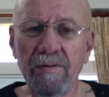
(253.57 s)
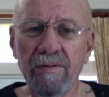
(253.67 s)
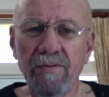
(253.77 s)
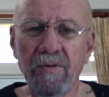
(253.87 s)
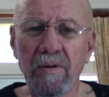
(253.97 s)

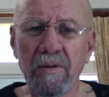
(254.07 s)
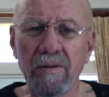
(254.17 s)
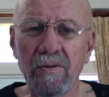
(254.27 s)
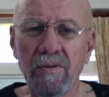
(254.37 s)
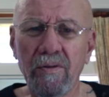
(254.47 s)
for
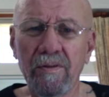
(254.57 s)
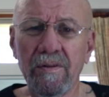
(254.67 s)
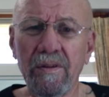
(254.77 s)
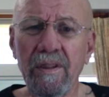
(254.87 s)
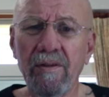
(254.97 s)

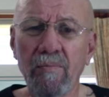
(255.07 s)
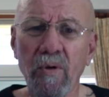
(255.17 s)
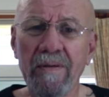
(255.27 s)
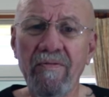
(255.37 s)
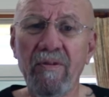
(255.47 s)
either
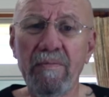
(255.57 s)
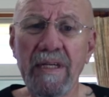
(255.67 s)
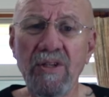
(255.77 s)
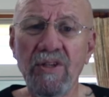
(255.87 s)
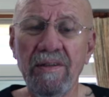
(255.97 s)
more
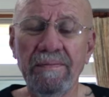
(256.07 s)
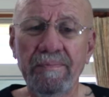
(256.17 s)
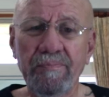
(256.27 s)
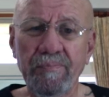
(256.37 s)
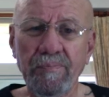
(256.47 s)
information,
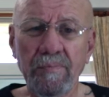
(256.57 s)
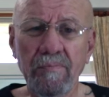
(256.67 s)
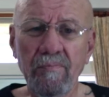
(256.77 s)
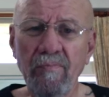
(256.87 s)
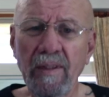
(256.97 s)

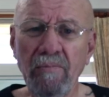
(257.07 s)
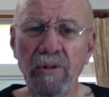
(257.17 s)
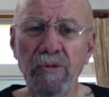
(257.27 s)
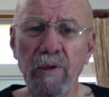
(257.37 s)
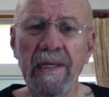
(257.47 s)

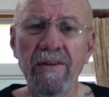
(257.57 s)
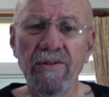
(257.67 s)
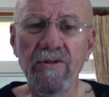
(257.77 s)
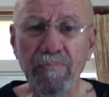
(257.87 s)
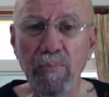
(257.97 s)
which will either
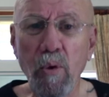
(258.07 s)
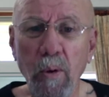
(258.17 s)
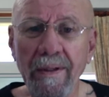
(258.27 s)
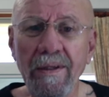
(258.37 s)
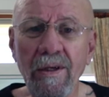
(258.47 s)

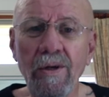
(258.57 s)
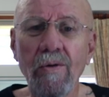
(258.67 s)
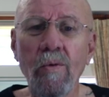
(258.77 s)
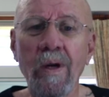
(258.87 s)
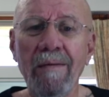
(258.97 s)
support
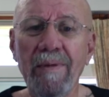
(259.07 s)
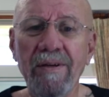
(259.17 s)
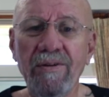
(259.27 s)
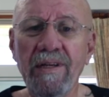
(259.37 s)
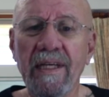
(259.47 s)
what I'm
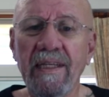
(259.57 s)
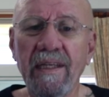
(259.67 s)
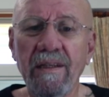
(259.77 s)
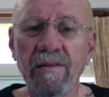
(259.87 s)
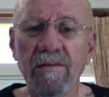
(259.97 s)
entertaining